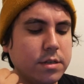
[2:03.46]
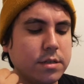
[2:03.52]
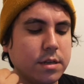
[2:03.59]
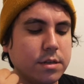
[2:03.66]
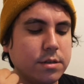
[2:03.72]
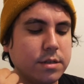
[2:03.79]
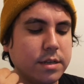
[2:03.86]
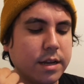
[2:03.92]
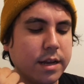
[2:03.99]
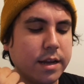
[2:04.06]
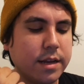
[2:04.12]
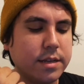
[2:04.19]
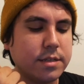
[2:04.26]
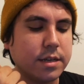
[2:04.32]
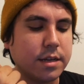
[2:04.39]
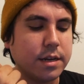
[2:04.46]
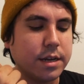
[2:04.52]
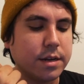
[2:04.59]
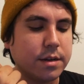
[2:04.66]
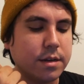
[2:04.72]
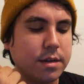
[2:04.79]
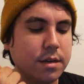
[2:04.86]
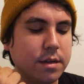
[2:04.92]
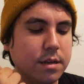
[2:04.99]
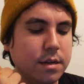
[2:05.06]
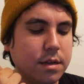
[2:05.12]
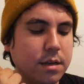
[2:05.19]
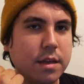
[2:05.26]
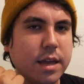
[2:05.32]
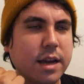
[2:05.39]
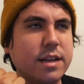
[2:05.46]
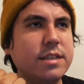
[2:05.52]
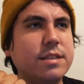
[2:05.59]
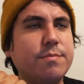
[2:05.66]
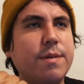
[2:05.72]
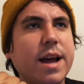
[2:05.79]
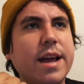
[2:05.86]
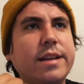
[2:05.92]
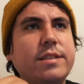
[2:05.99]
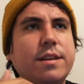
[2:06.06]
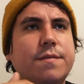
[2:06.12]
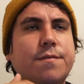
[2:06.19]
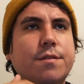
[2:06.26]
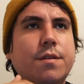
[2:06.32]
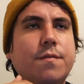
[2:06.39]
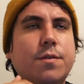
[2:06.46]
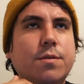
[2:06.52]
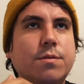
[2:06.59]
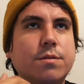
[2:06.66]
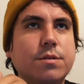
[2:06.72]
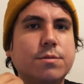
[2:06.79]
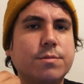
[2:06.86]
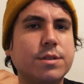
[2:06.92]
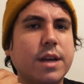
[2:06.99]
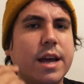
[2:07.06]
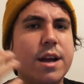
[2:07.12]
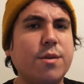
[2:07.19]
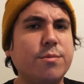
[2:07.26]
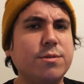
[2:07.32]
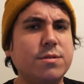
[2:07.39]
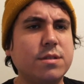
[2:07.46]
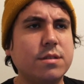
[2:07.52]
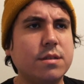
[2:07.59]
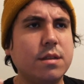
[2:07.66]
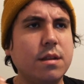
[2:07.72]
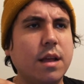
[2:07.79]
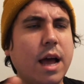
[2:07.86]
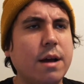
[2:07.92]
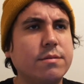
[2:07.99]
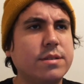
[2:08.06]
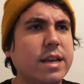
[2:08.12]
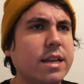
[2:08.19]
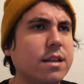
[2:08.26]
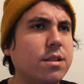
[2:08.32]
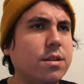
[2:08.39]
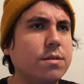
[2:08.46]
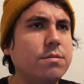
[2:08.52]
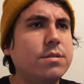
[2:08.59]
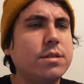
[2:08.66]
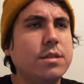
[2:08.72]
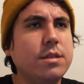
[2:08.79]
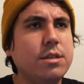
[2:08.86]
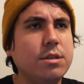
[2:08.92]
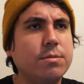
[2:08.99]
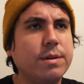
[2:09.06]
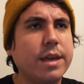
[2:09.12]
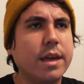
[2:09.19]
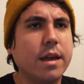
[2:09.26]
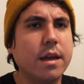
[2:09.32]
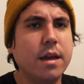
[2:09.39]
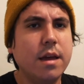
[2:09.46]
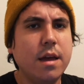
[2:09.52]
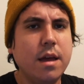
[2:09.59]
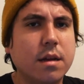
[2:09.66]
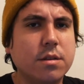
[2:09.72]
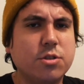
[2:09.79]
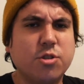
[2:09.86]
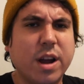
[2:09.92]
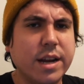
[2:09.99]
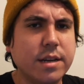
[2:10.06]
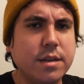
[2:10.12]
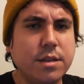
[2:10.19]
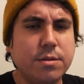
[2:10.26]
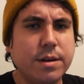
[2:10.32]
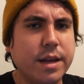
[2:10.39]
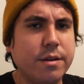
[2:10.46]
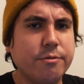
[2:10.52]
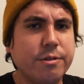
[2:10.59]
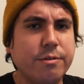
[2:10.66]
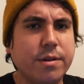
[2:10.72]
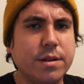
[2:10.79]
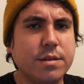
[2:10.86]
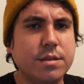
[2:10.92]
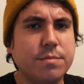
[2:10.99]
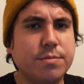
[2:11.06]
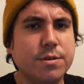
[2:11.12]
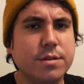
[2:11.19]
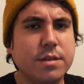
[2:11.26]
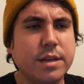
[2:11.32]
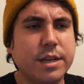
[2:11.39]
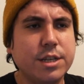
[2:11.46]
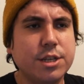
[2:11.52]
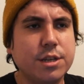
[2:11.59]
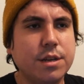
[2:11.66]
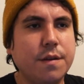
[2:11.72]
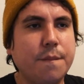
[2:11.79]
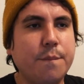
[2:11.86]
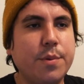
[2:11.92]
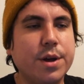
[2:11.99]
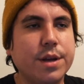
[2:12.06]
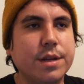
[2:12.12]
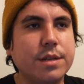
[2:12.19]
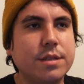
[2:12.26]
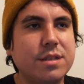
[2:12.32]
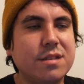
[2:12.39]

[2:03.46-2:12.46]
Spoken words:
is interesting, I guess I could hear it. Yeah, because my idea for the vocals was I was like close to trying to do a Henry Rollins impersonation, but